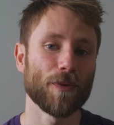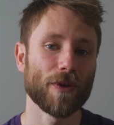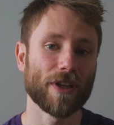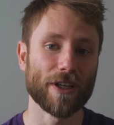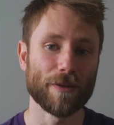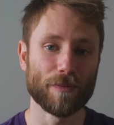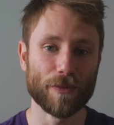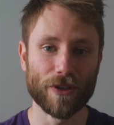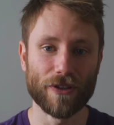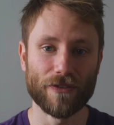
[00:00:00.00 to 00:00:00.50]
we're
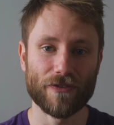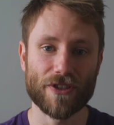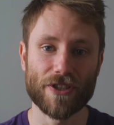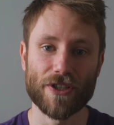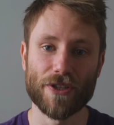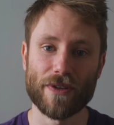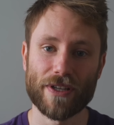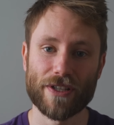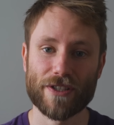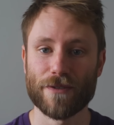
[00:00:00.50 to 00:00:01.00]
going to move to
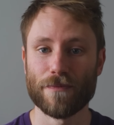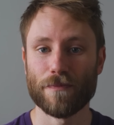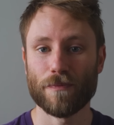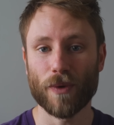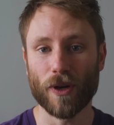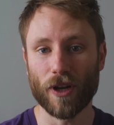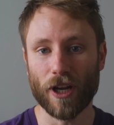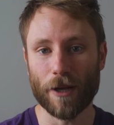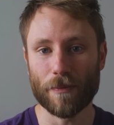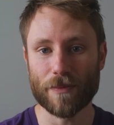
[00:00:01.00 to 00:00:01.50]
doing some
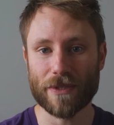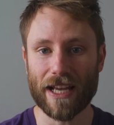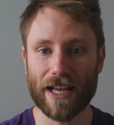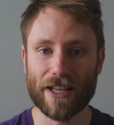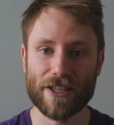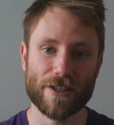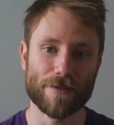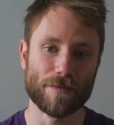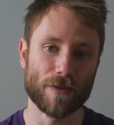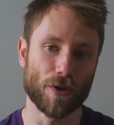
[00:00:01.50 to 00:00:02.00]
pull-ups
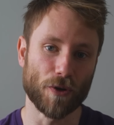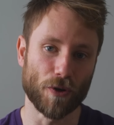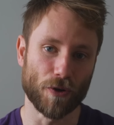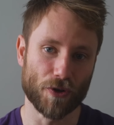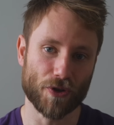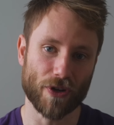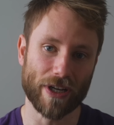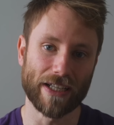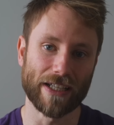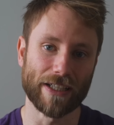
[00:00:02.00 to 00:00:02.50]
and some core
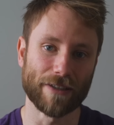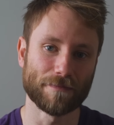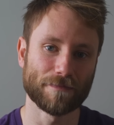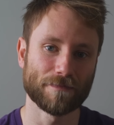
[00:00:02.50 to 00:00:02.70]
training.